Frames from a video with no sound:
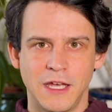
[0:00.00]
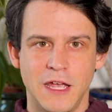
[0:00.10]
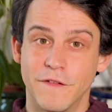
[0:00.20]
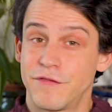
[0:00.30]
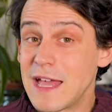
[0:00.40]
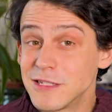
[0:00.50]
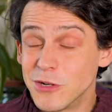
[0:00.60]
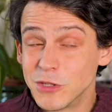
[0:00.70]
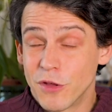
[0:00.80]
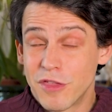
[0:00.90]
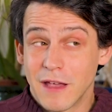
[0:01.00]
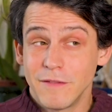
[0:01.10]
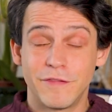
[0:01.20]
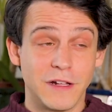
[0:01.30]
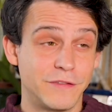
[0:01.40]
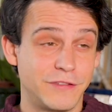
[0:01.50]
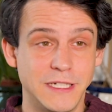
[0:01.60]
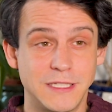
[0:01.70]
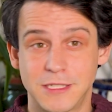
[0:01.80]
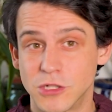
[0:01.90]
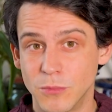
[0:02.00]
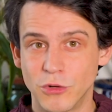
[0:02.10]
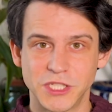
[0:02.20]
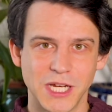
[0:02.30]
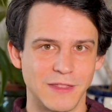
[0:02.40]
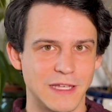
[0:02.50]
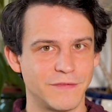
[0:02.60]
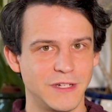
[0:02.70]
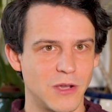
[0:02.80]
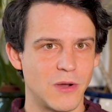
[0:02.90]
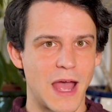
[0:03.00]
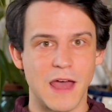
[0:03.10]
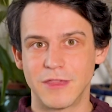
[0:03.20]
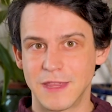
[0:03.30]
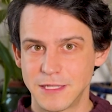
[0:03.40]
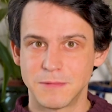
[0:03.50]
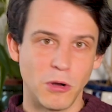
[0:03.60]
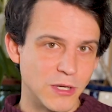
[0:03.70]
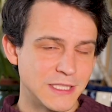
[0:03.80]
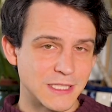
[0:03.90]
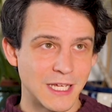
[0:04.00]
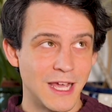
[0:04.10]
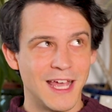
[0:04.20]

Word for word: If that's not your thing, feel free to stop watching this video at this point.